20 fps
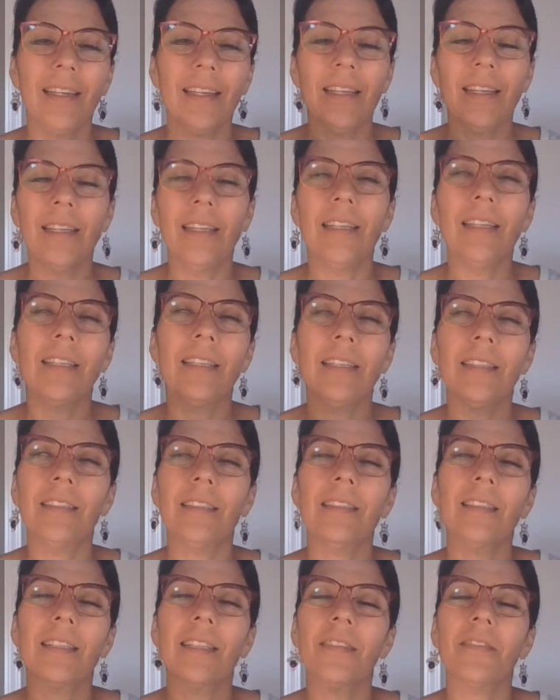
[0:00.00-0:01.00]
And
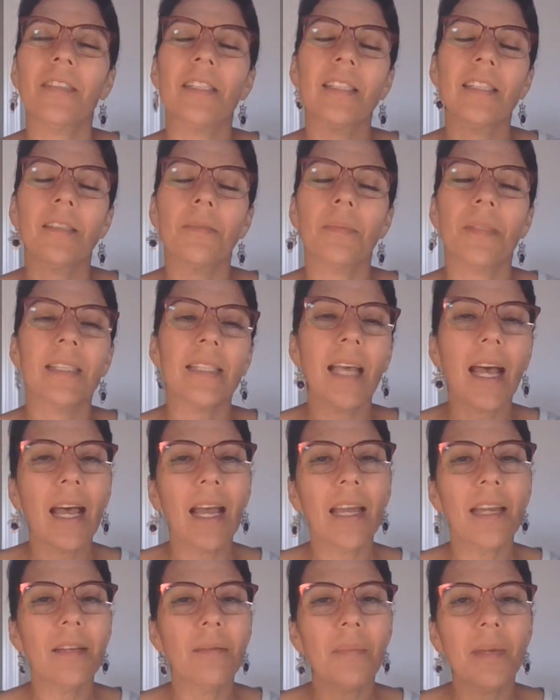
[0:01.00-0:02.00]
it'll give us some
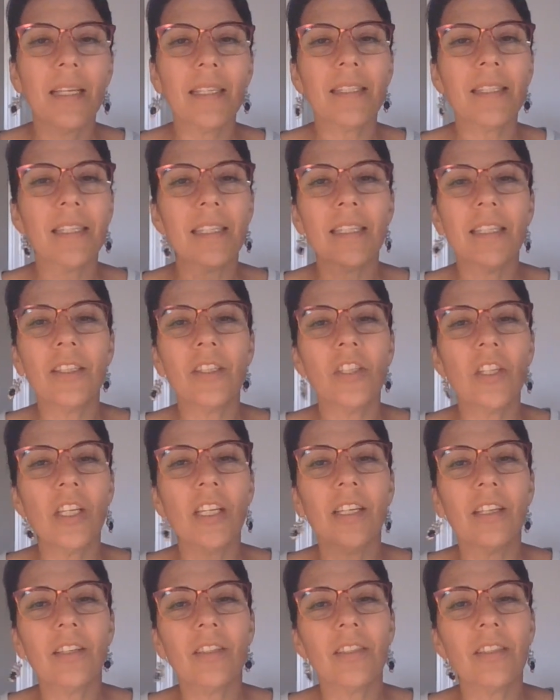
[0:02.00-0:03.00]
side message
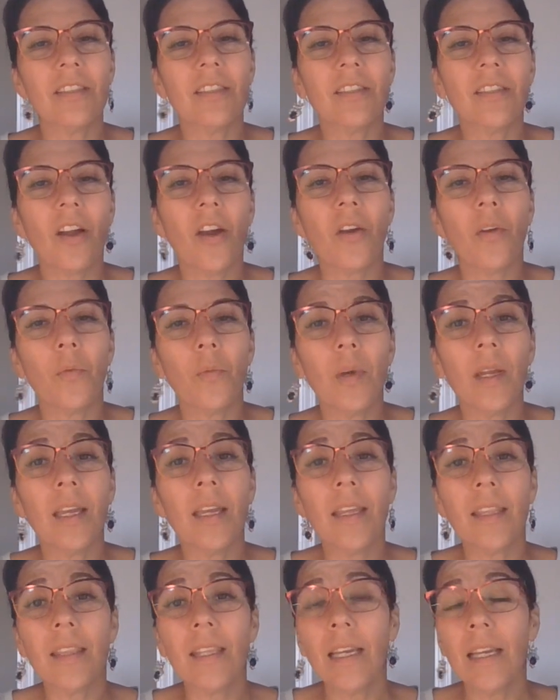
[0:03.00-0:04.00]
here to start
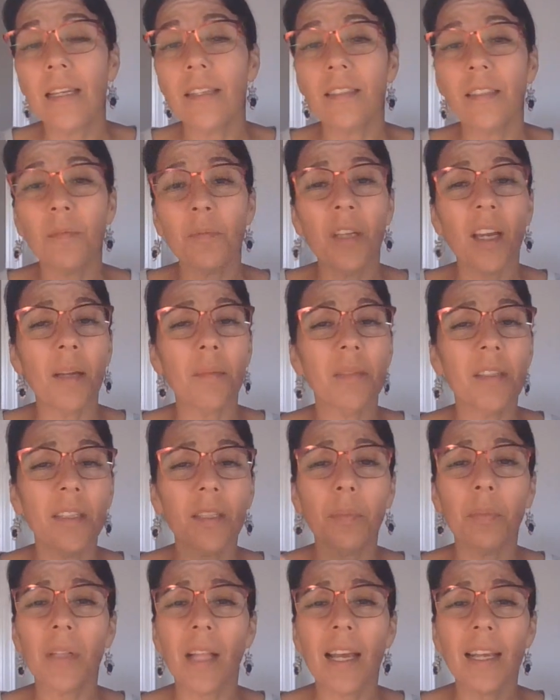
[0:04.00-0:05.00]
with. Sometimes it
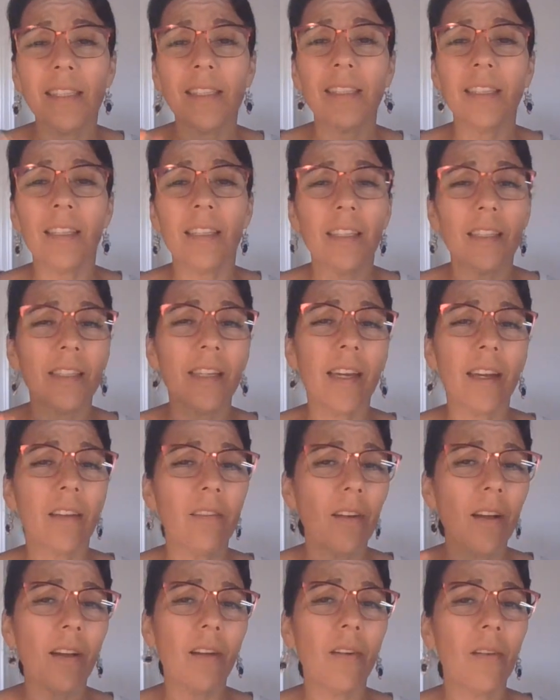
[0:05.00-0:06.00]
applies to the
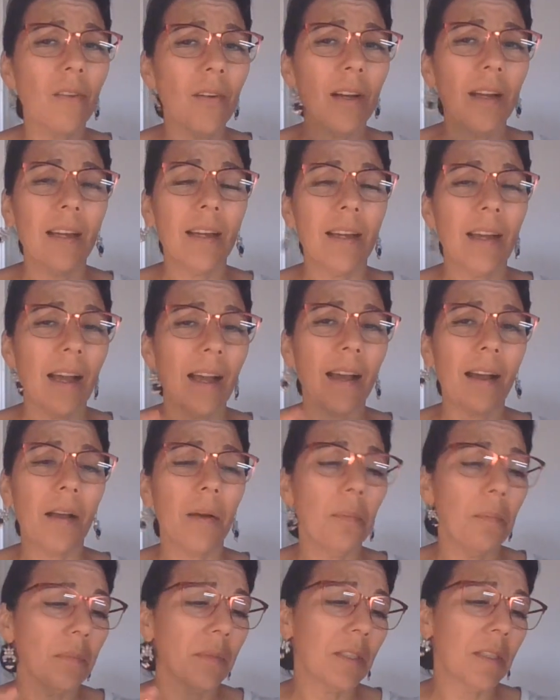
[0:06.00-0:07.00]
tarot.
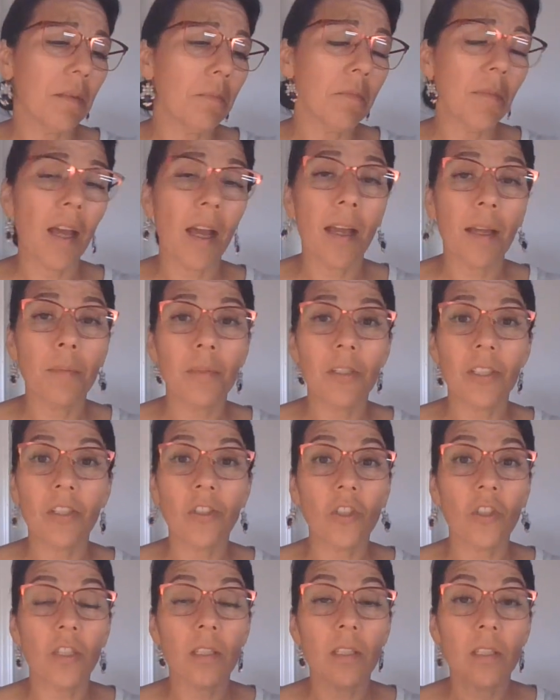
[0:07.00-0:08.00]
Sometimes
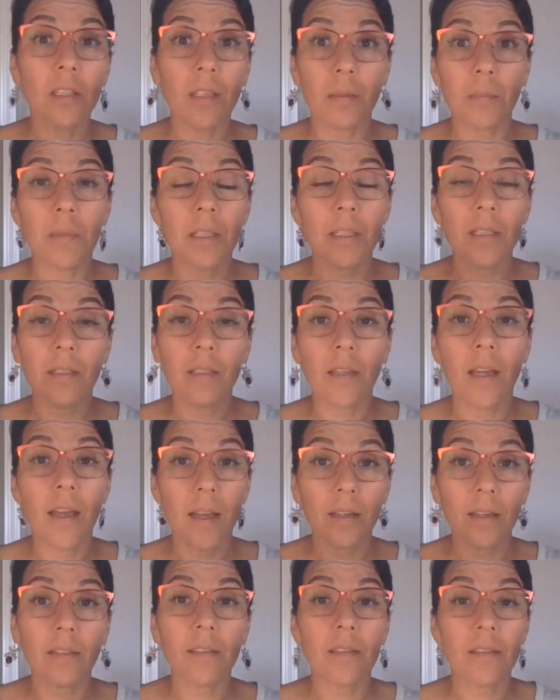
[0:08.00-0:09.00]
it's just something
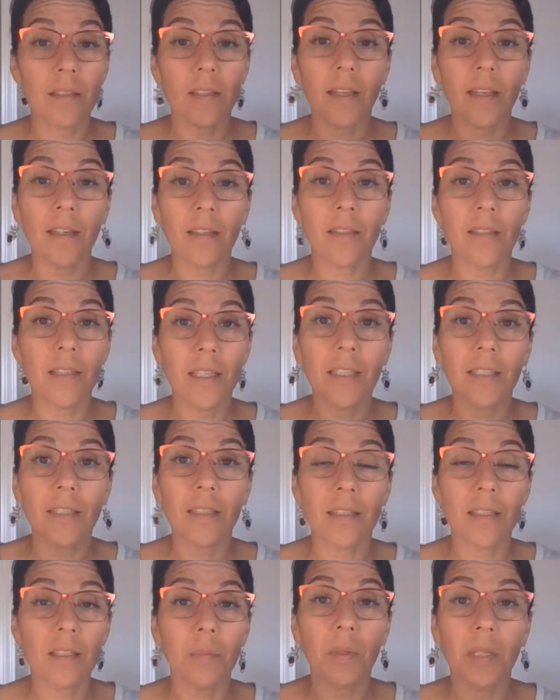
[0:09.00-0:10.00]
else that needs
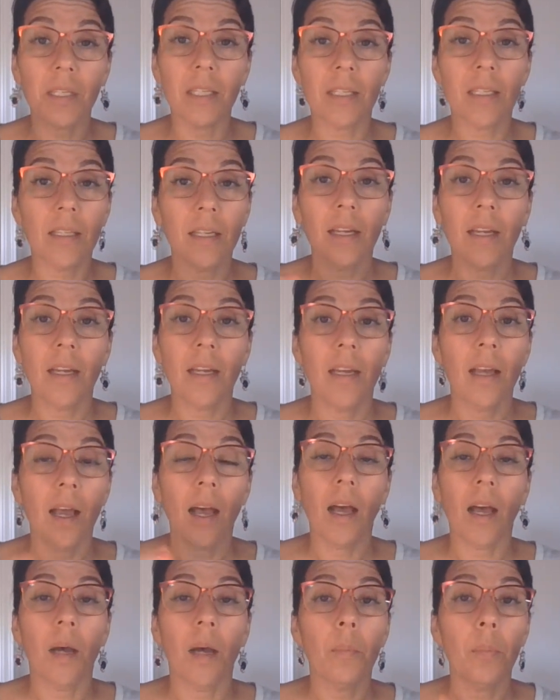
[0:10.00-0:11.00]
to be
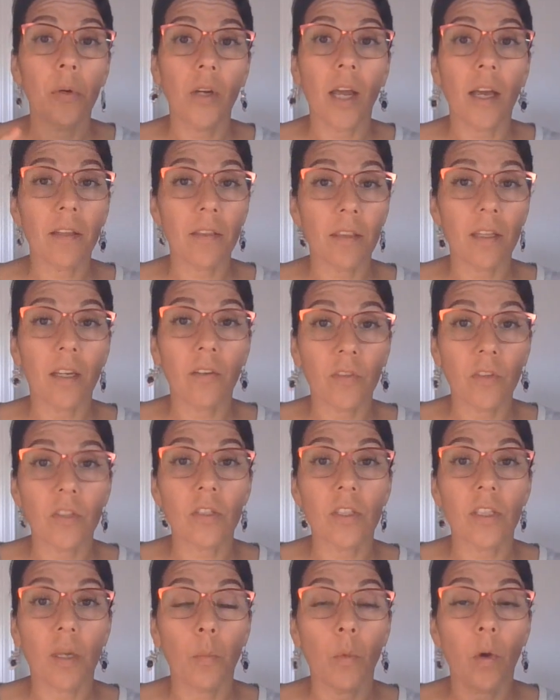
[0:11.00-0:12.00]
put out there for
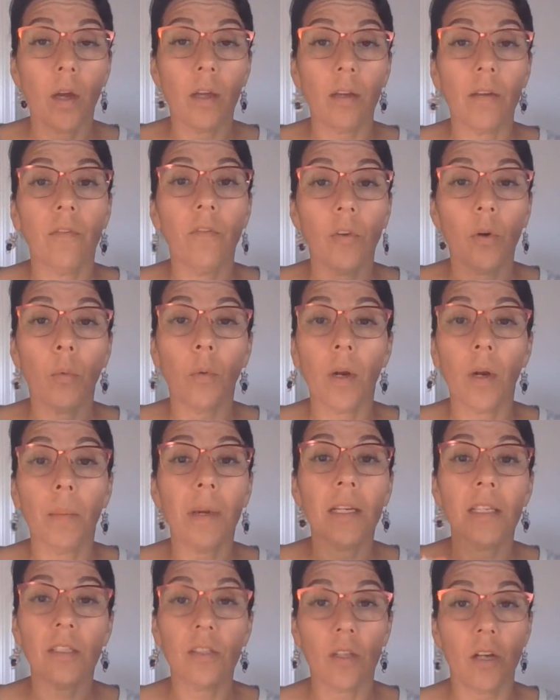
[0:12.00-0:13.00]
someone, for one of
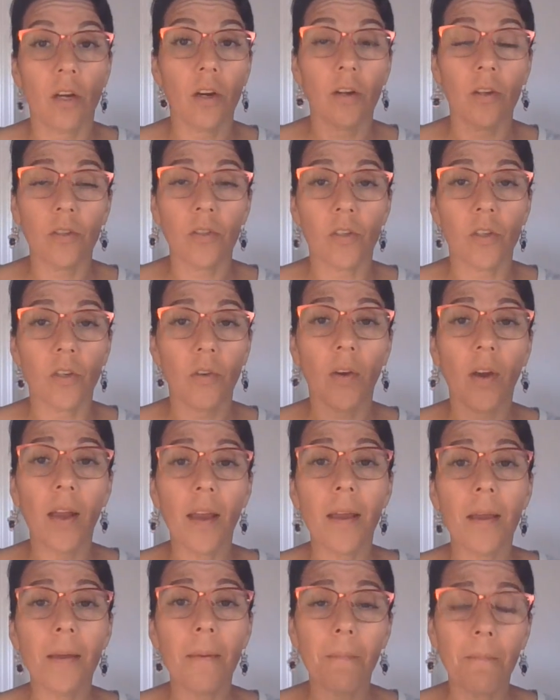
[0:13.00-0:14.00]
my stars, all
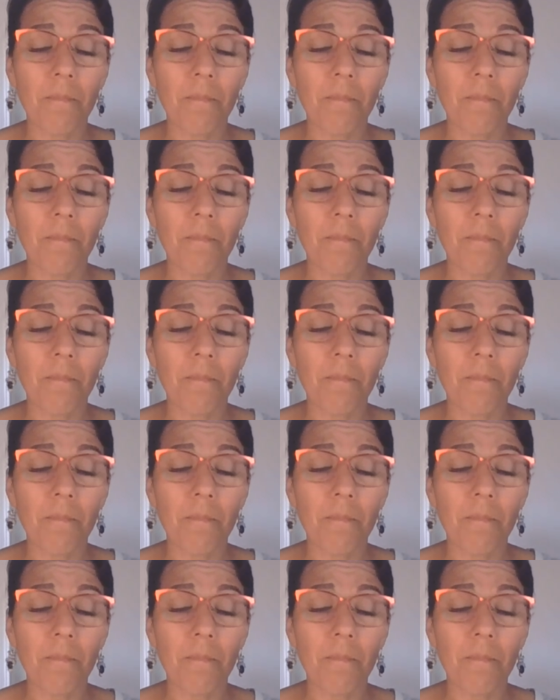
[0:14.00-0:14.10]
right?